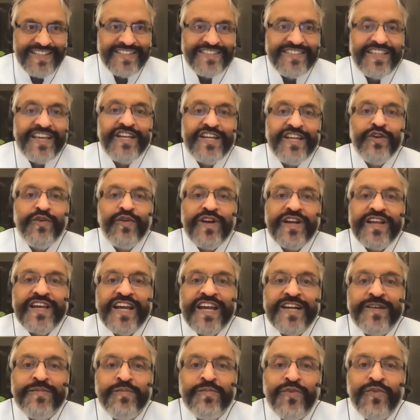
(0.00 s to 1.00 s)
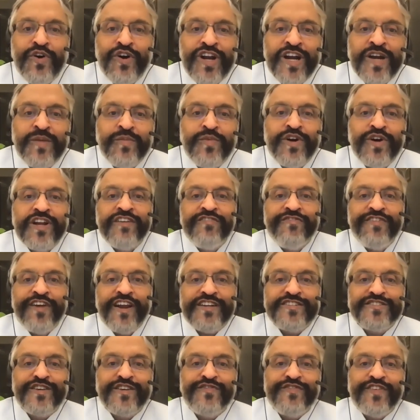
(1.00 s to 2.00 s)
then you will get more and more
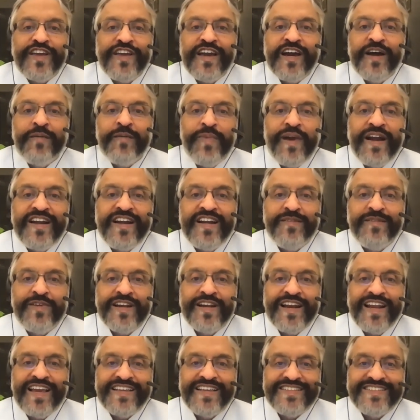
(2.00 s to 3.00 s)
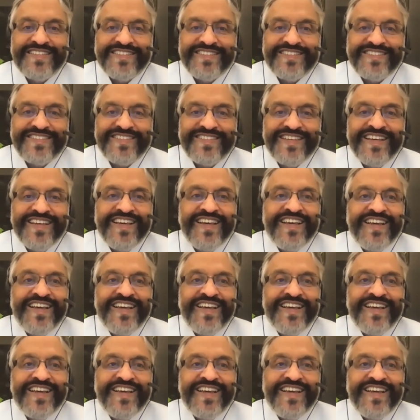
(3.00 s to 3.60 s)
effects of a pandemic like this.